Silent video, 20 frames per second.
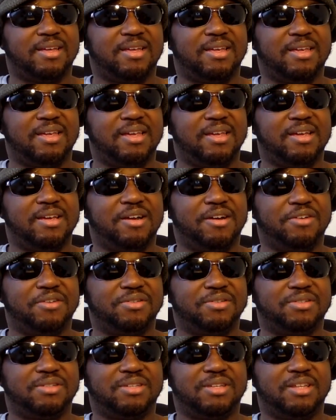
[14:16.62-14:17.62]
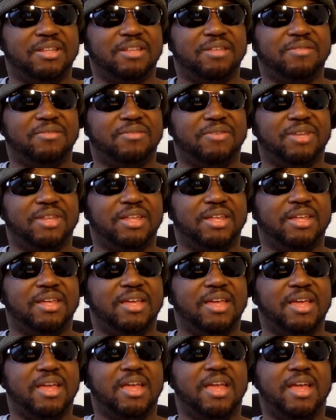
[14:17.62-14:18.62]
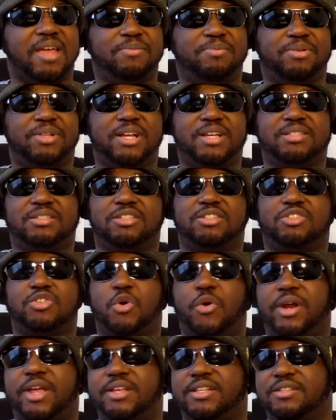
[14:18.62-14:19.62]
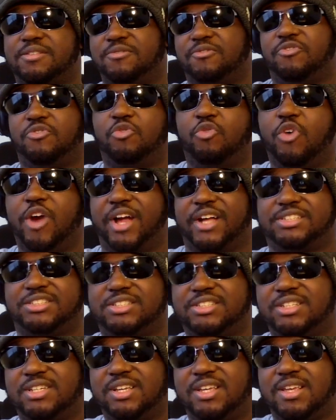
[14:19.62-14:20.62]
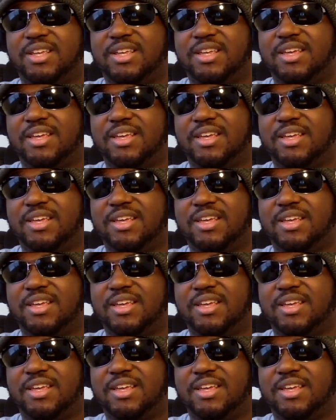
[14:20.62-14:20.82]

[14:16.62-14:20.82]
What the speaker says: And plus the story rushed.